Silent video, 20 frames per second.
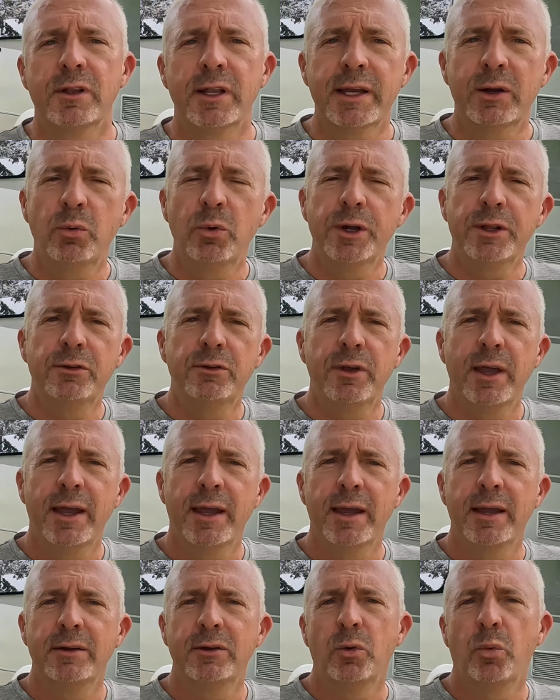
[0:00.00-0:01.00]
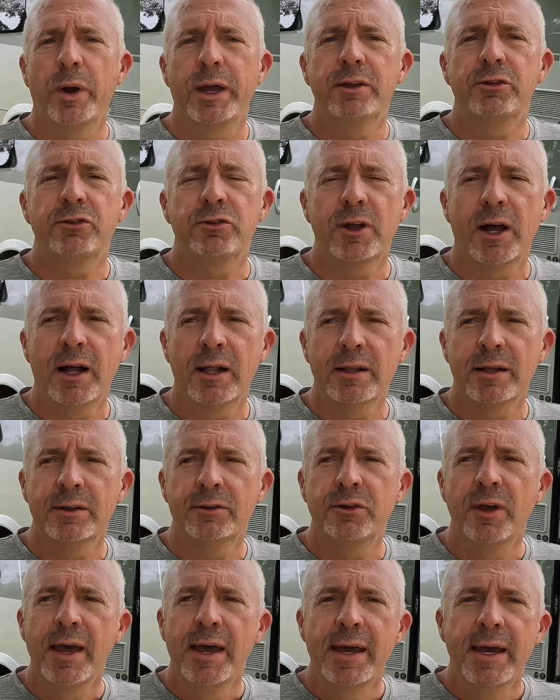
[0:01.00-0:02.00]
liquids and your waste
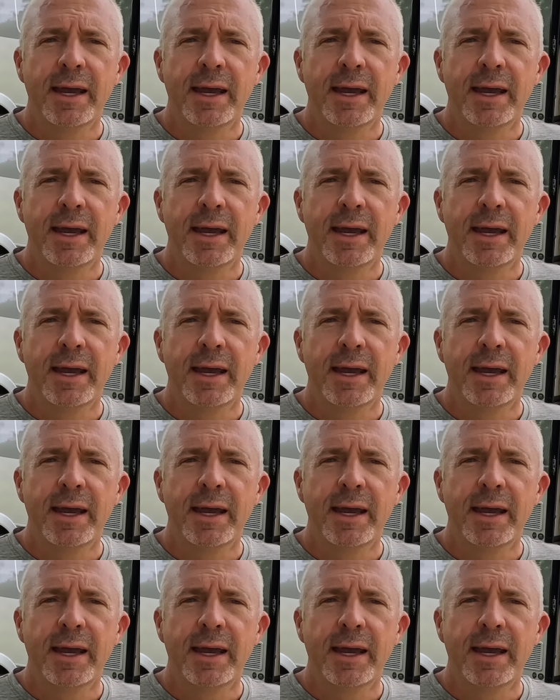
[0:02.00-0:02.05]
solids.